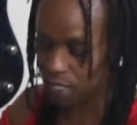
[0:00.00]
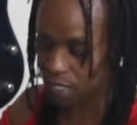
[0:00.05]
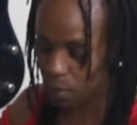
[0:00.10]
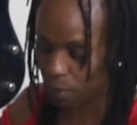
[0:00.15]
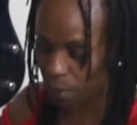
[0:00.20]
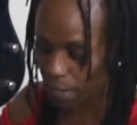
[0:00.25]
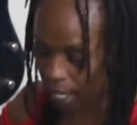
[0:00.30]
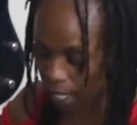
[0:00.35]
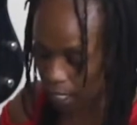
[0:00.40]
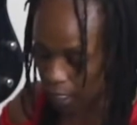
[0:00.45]
this
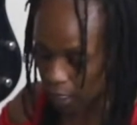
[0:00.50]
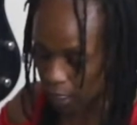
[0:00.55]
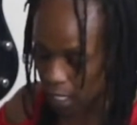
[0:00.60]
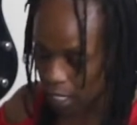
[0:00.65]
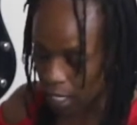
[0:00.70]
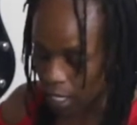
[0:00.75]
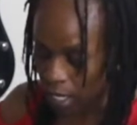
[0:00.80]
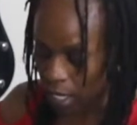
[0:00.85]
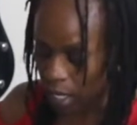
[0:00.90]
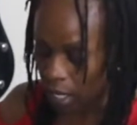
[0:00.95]
band,
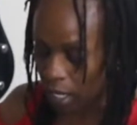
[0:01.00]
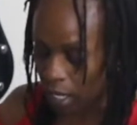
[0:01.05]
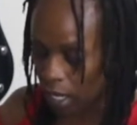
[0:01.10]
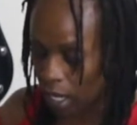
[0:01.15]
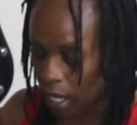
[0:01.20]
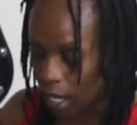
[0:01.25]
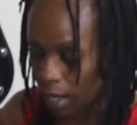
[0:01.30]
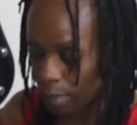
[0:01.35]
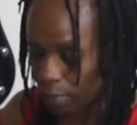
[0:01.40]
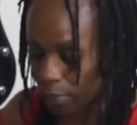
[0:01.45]

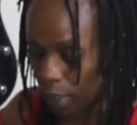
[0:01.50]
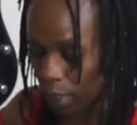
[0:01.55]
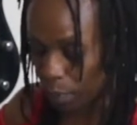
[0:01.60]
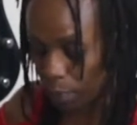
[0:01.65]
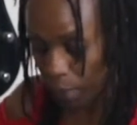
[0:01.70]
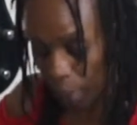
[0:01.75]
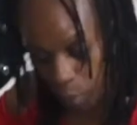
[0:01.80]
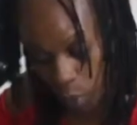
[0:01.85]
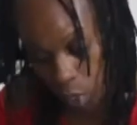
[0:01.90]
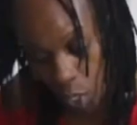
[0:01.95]

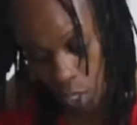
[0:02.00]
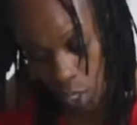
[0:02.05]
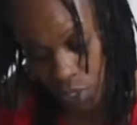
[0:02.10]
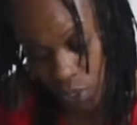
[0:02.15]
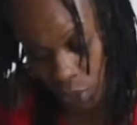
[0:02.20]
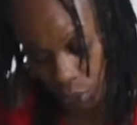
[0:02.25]
they were called